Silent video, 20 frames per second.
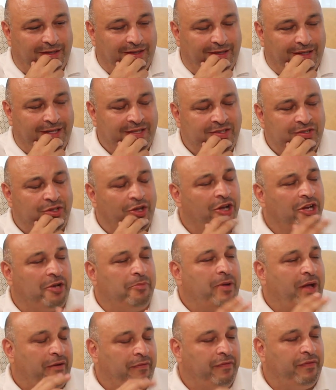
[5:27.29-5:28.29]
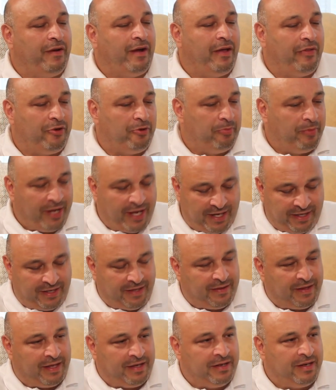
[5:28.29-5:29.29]
Let's talk about Father Bandy
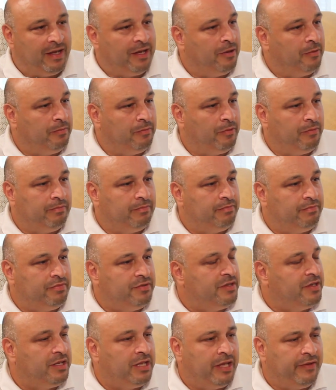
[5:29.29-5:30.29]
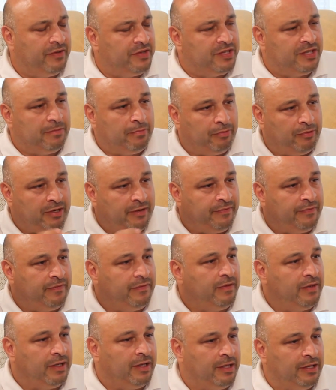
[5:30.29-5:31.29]
then. Give us a brief
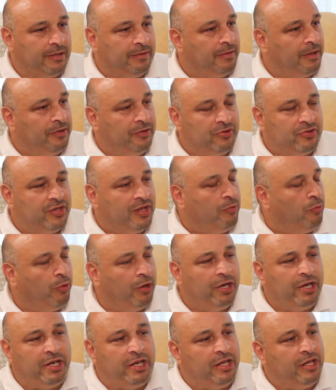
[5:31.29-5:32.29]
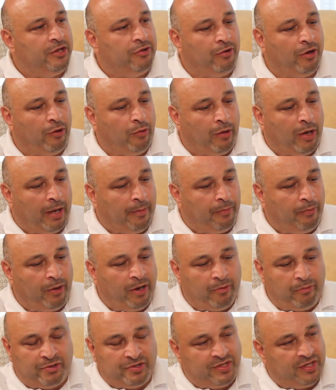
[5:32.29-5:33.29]
understanding. Where did he grow up?
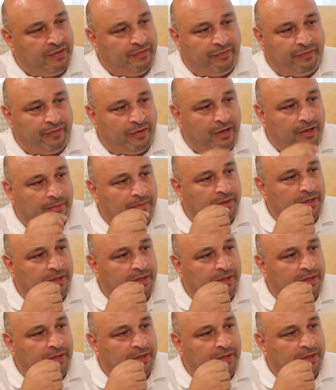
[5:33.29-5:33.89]
Where was he from?